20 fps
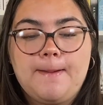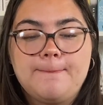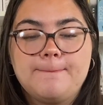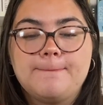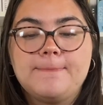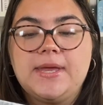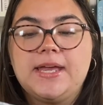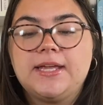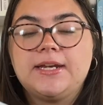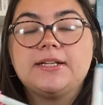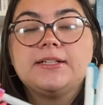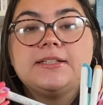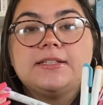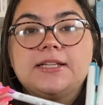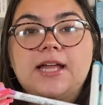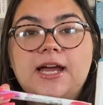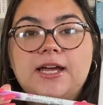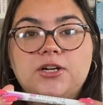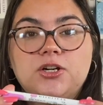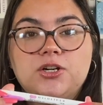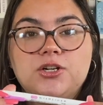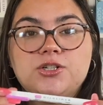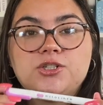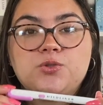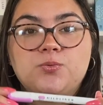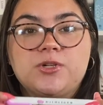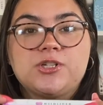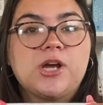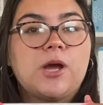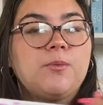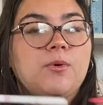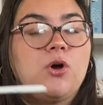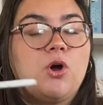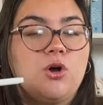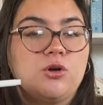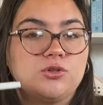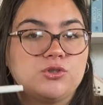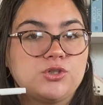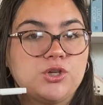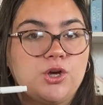mid liners, which I will
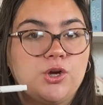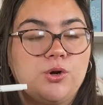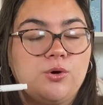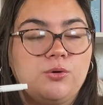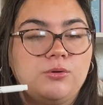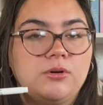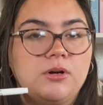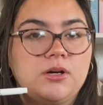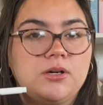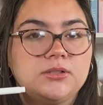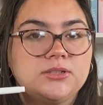also